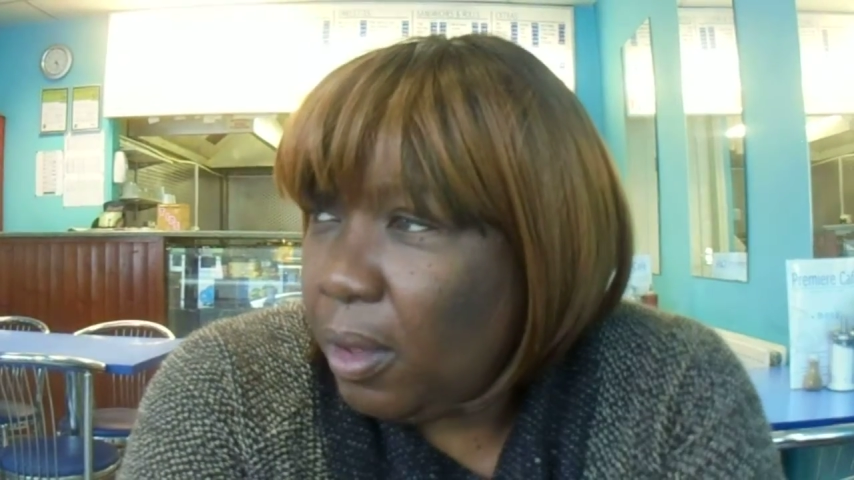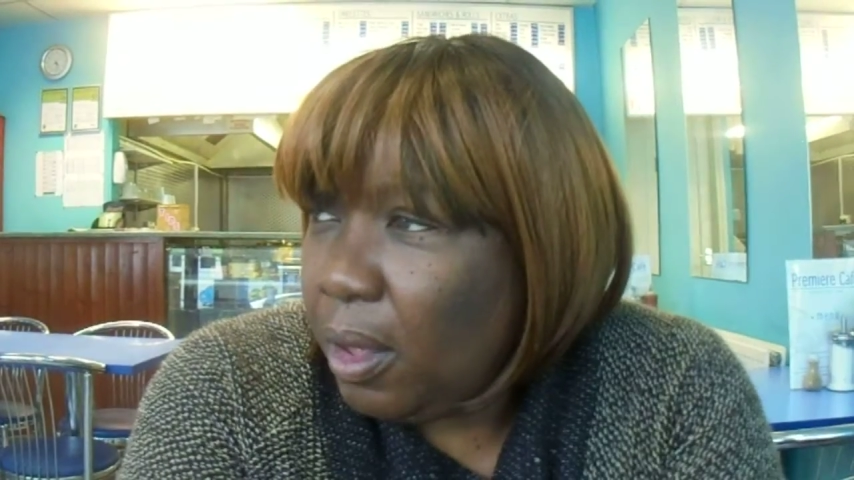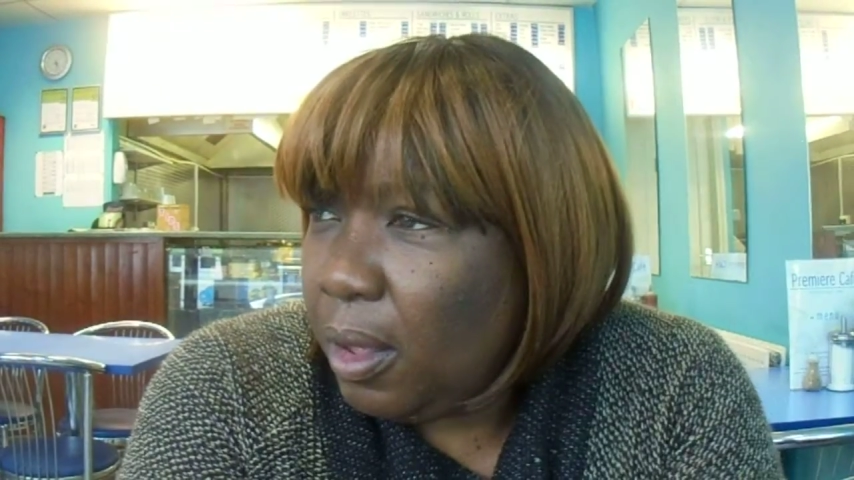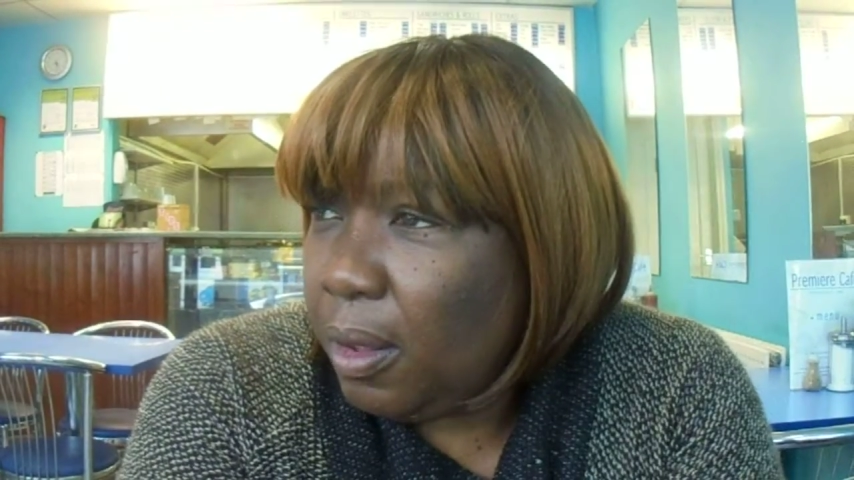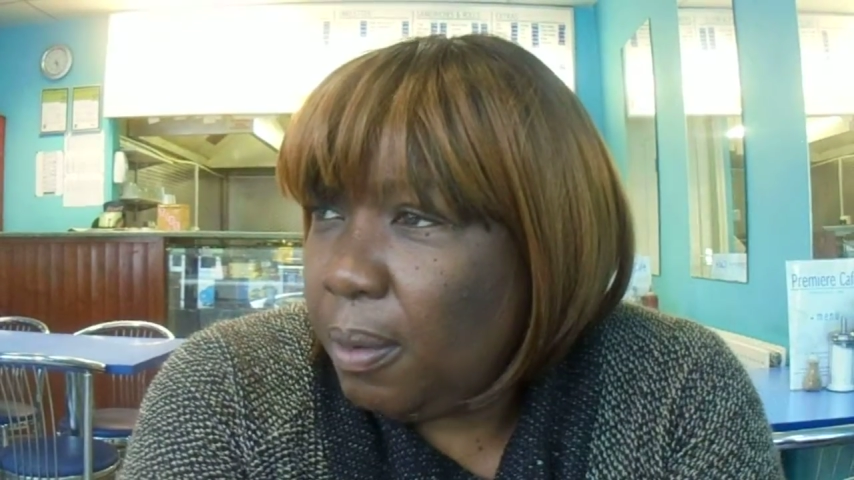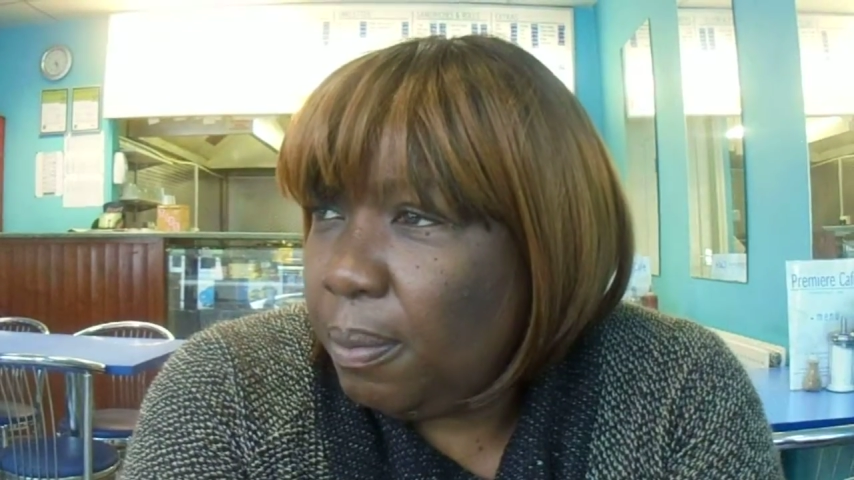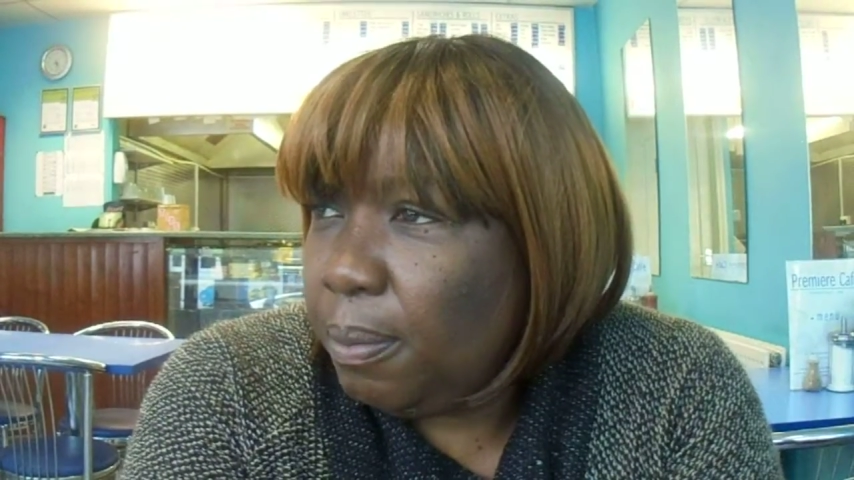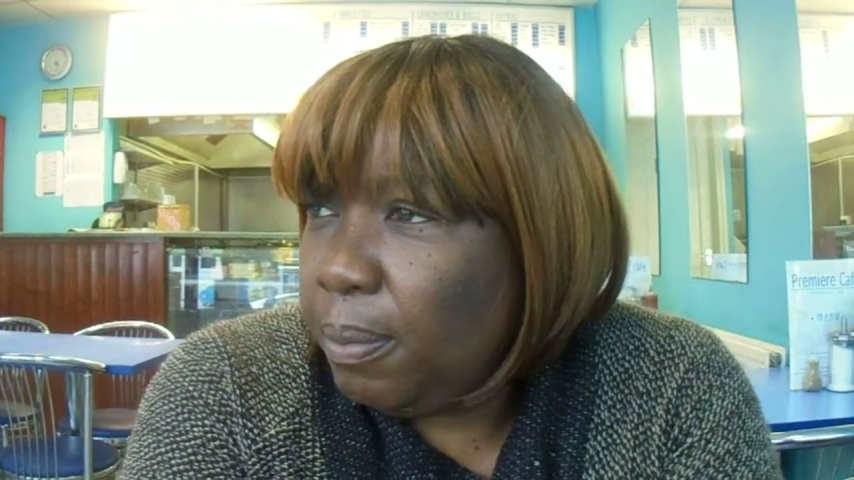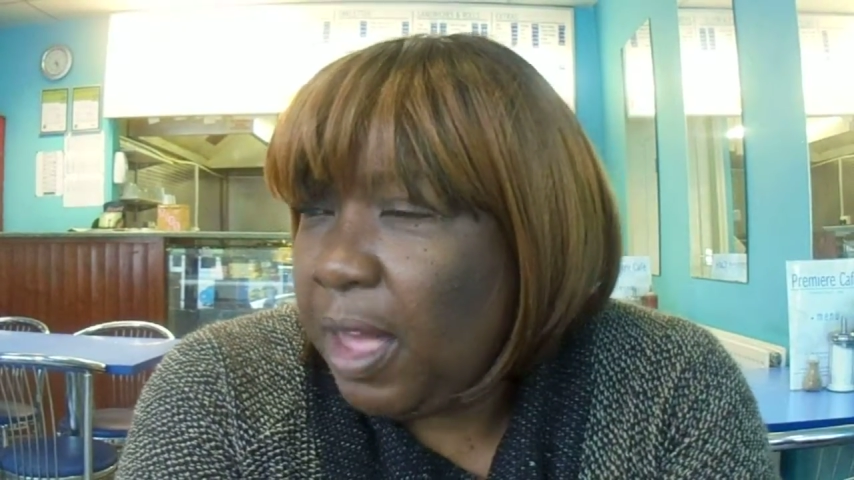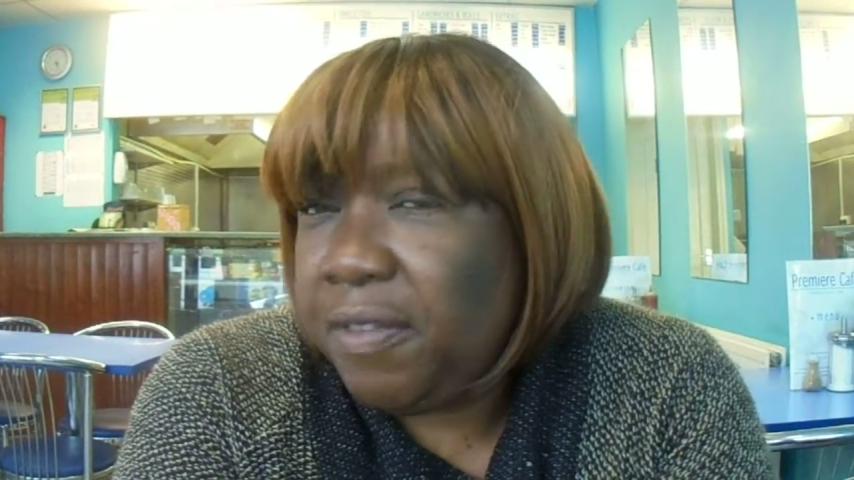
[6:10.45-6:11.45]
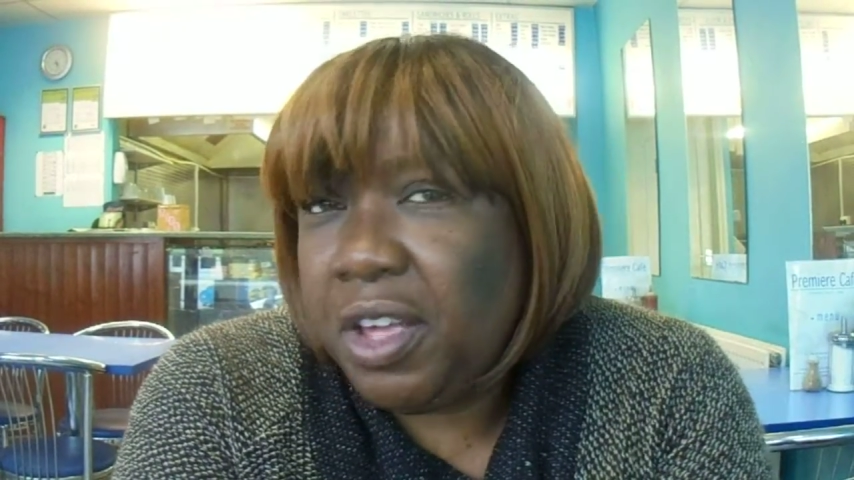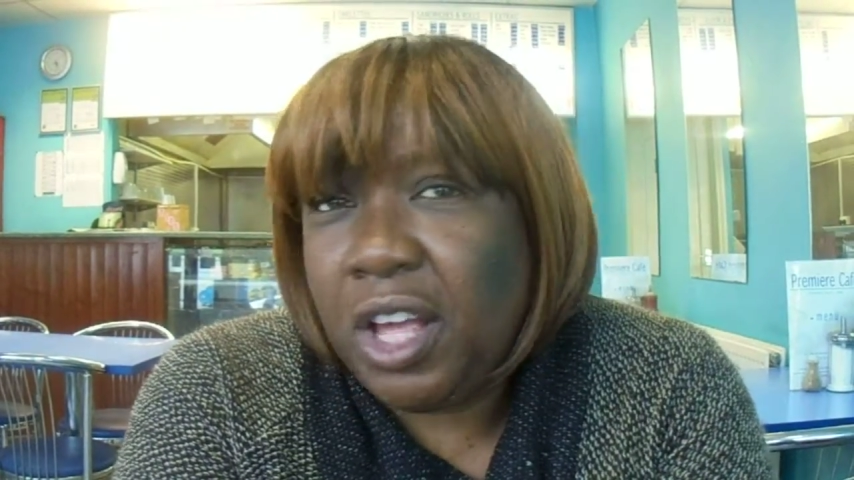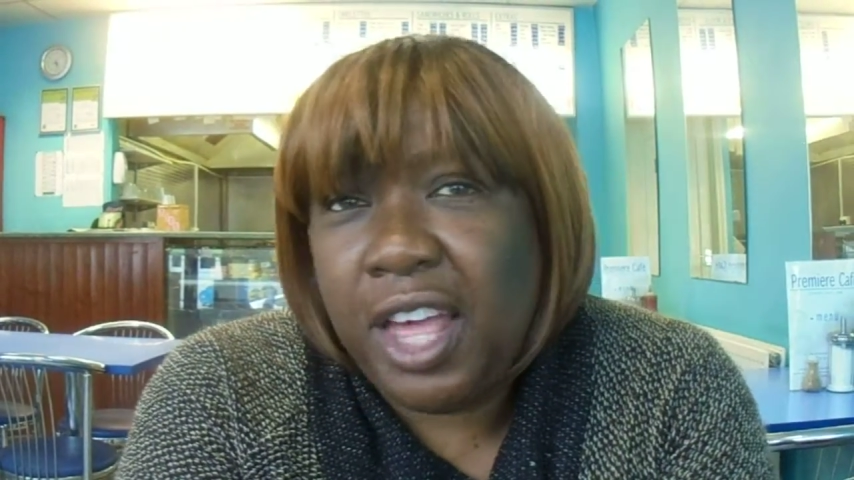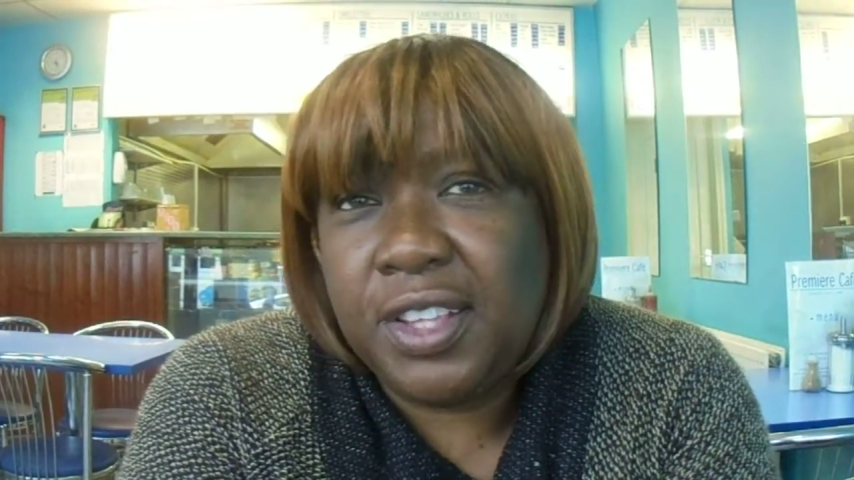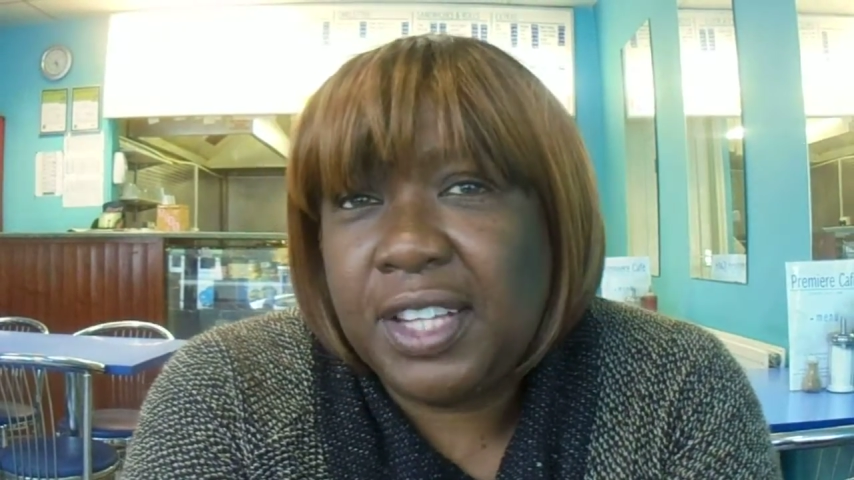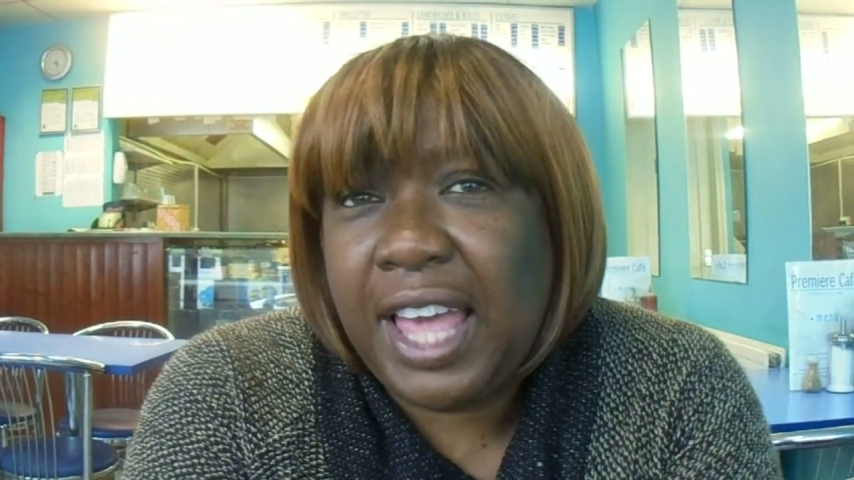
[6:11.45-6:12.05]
a heavier case